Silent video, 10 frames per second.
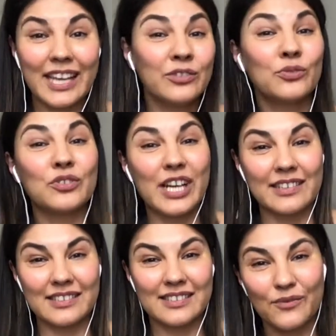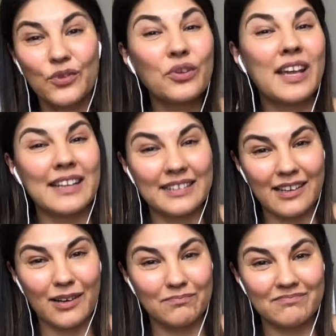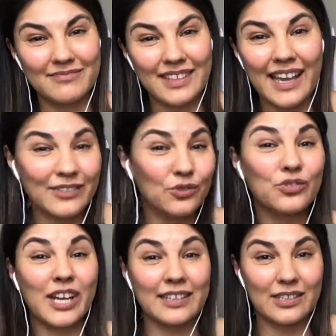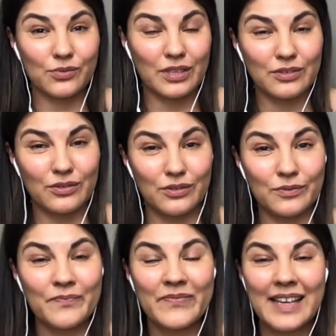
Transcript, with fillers: Can you train us? If you cannot come, can you train us what to do?